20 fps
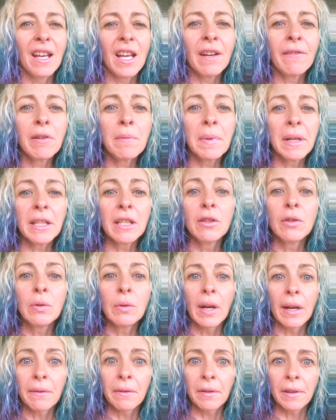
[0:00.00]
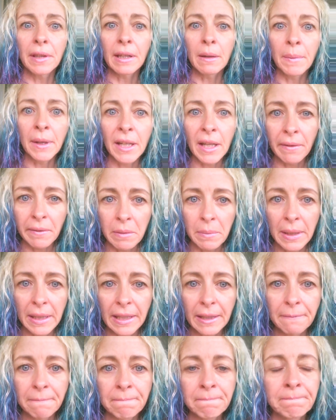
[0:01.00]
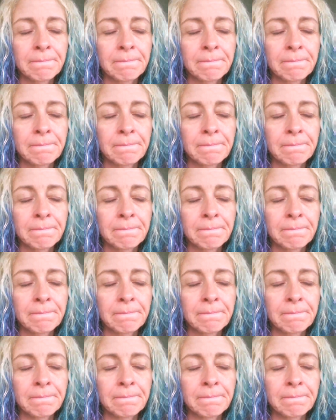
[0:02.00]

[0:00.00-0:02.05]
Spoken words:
everybody knew everything about everybody.